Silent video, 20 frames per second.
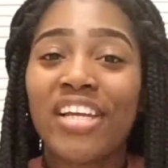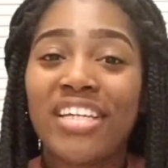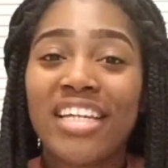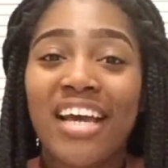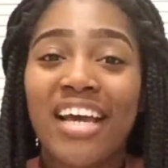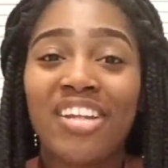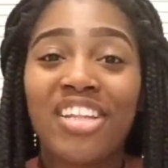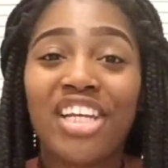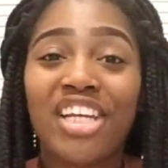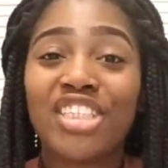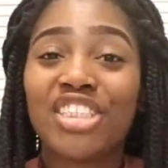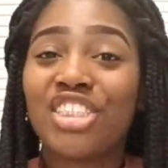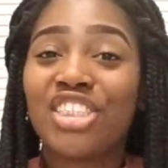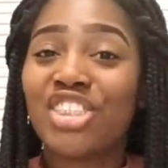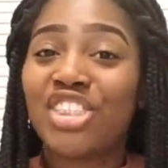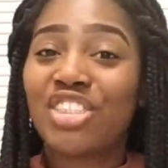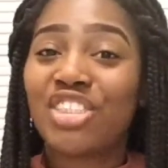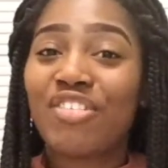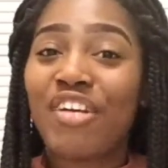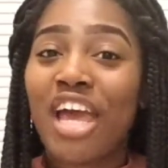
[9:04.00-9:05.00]
you're down there
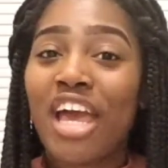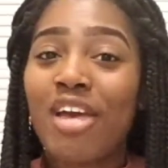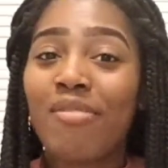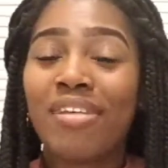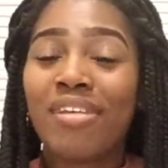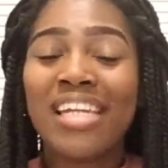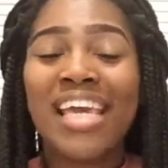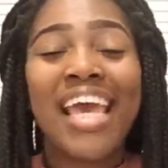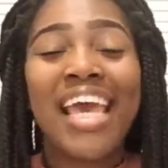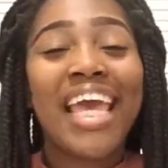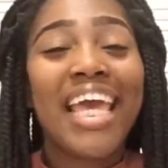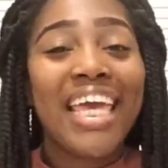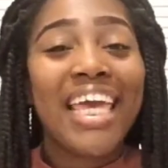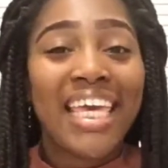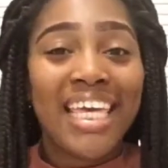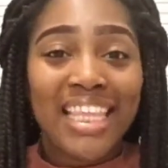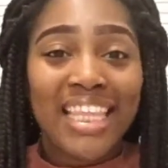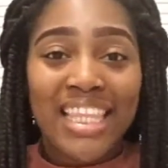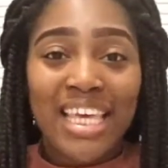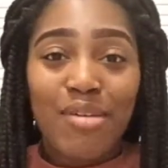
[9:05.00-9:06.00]
subscribing,
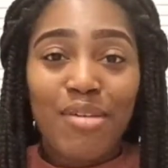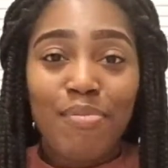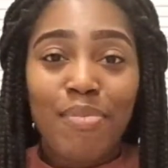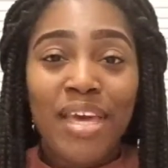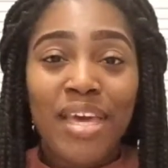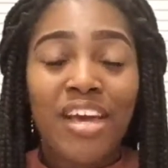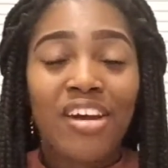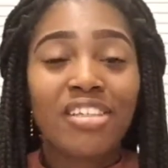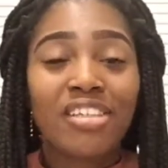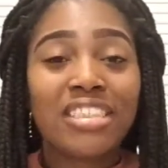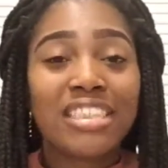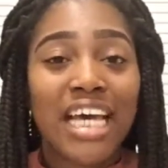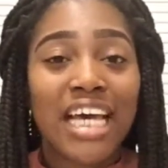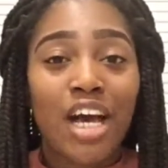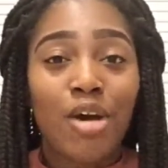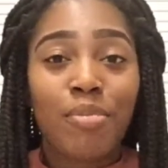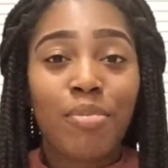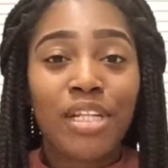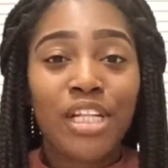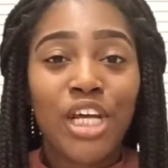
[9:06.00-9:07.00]
hit that bell
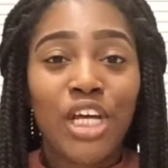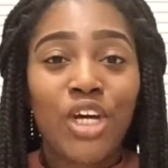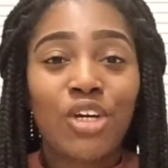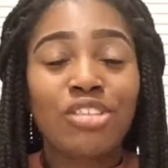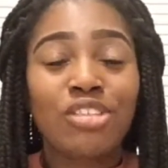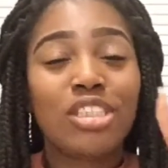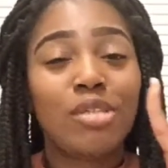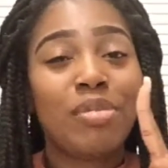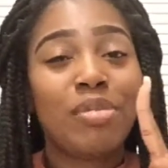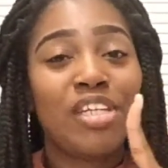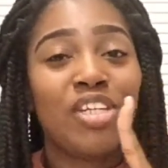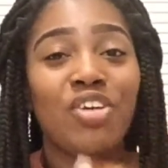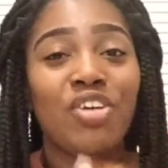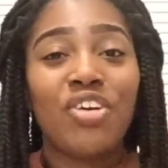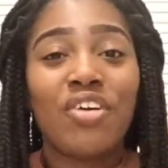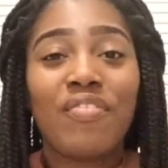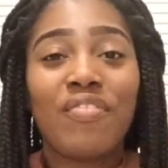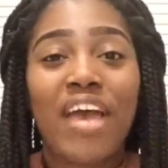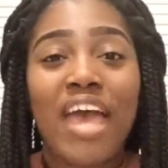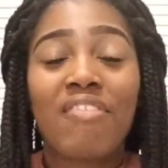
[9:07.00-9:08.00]
down below to be
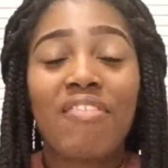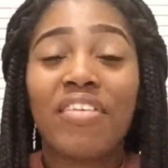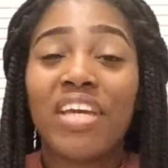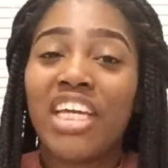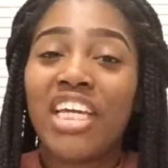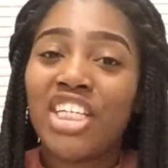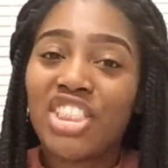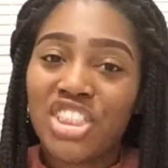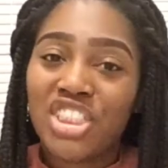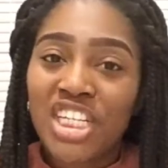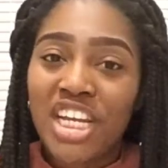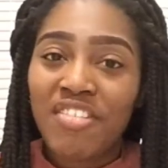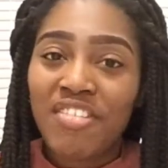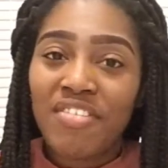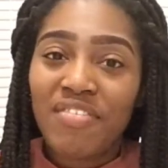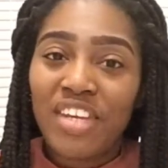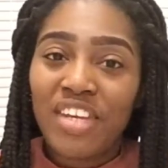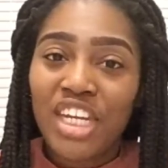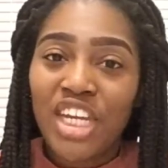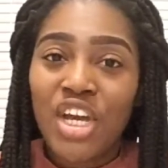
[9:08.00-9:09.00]
notified for each and
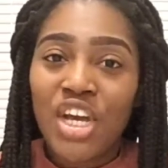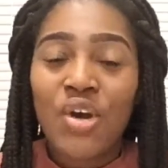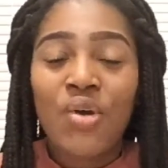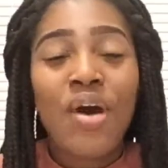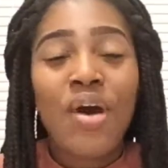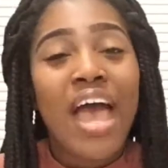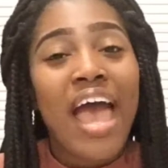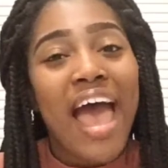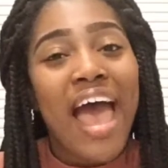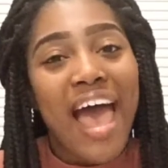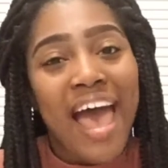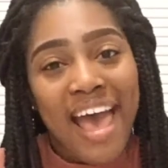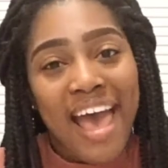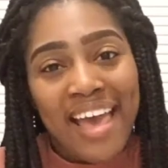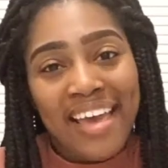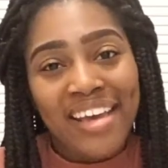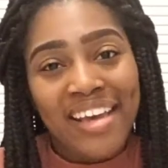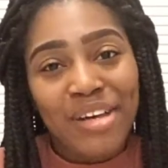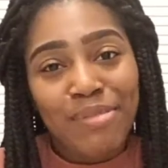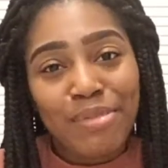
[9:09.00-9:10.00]
every video
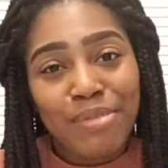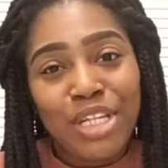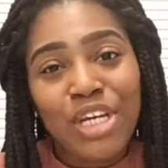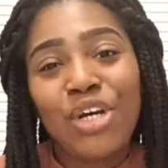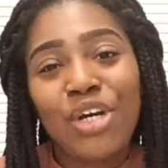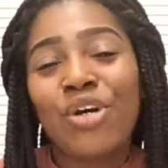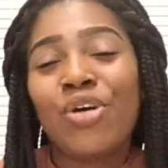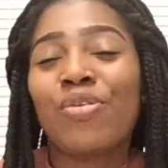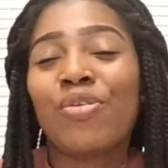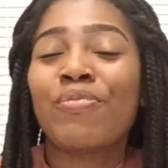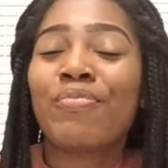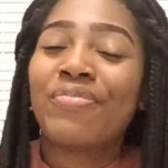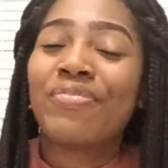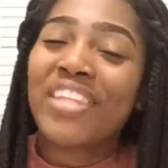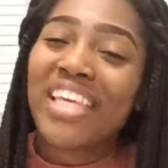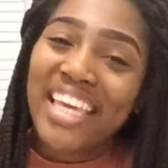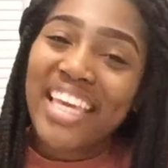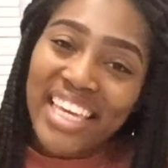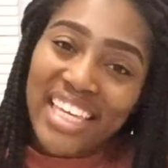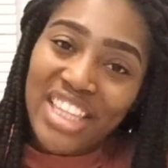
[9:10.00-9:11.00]
I upload
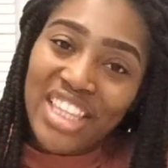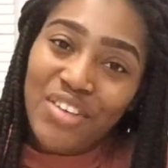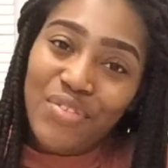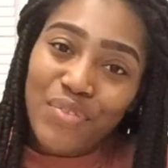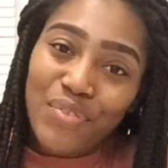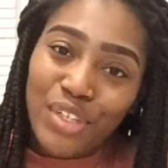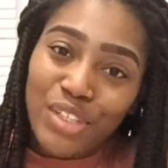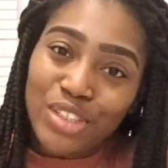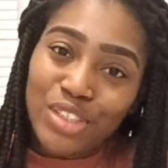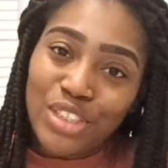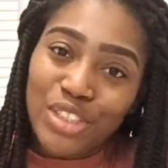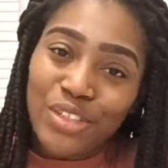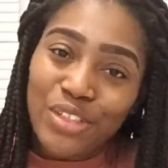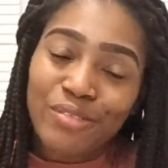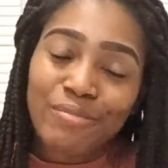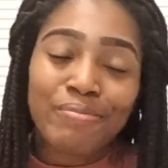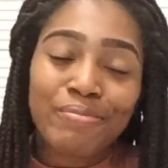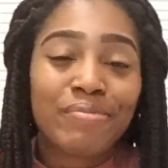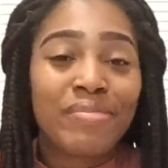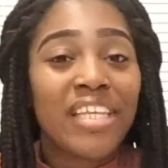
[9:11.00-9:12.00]
in the future.